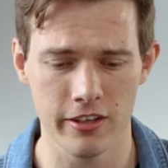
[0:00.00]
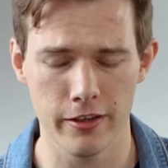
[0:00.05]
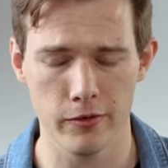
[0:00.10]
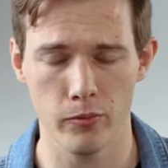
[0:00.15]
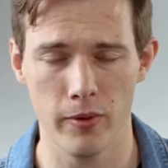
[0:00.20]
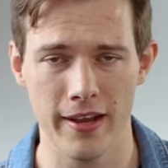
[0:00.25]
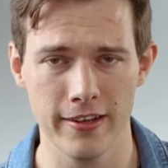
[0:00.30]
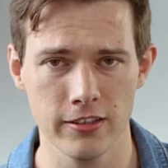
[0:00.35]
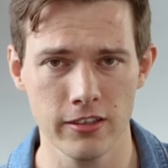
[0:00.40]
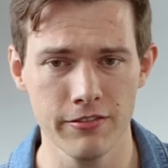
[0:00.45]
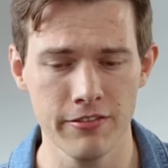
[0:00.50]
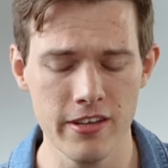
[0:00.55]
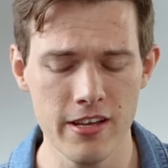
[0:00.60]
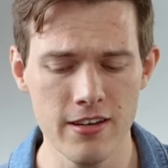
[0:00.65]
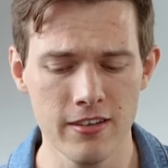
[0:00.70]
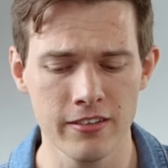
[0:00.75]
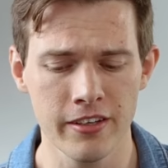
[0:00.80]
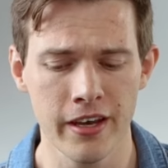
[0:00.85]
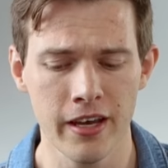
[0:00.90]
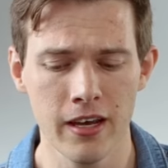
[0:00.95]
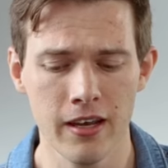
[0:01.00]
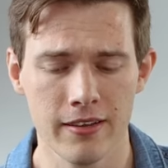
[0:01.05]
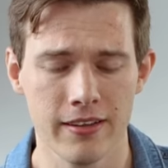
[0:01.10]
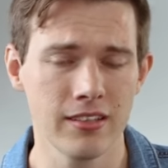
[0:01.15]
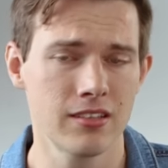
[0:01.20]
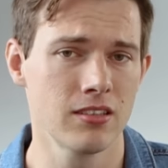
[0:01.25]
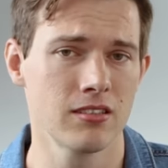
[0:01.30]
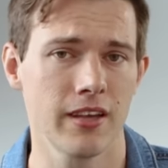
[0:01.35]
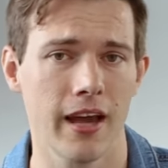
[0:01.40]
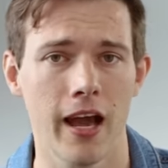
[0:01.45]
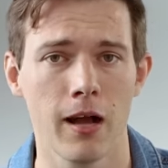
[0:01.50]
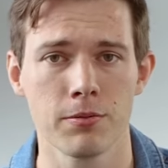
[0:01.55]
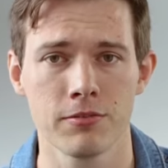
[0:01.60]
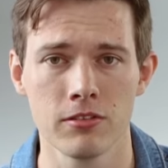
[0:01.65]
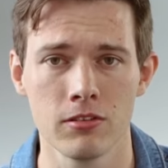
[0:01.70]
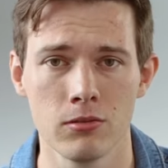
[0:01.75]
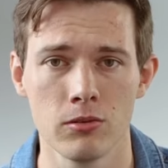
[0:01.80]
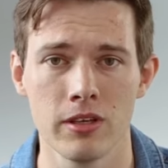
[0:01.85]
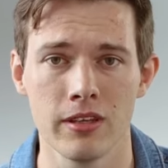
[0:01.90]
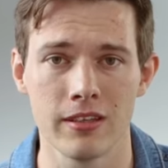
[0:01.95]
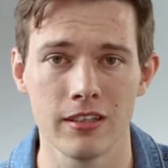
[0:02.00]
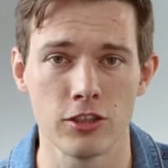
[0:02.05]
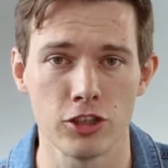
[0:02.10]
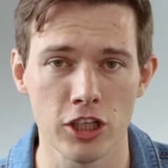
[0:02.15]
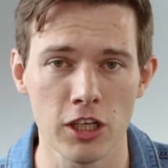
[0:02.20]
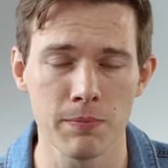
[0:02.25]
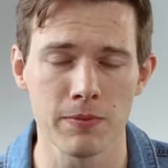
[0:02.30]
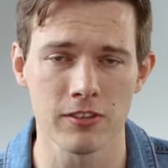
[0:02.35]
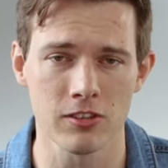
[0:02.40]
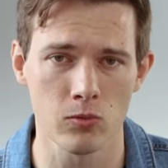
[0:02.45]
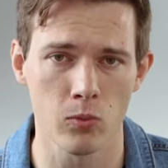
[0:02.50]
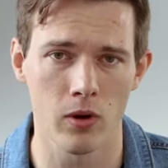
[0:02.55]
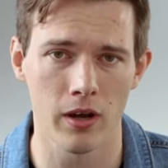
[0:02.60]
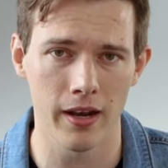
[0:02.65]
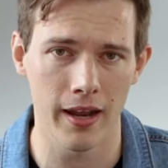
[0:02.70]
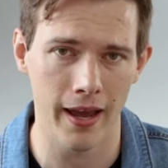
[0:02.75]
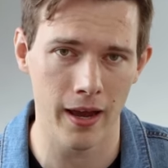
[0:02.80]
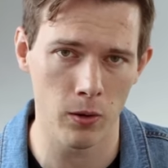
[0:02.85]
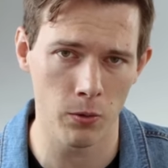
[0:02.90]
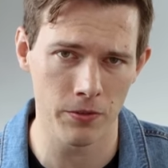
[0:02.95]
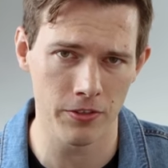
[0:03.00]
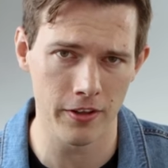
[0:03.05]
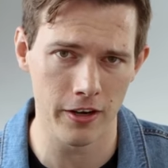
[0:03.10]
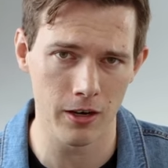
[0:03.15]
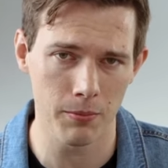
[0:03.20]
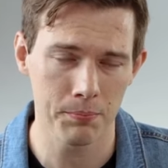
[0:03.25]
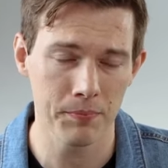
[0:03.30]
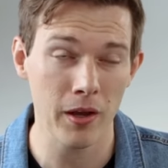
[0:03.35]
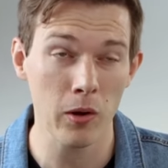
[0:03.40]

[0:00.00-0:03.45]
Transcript: to the rest of these, this is absolutely the cheapest one out there.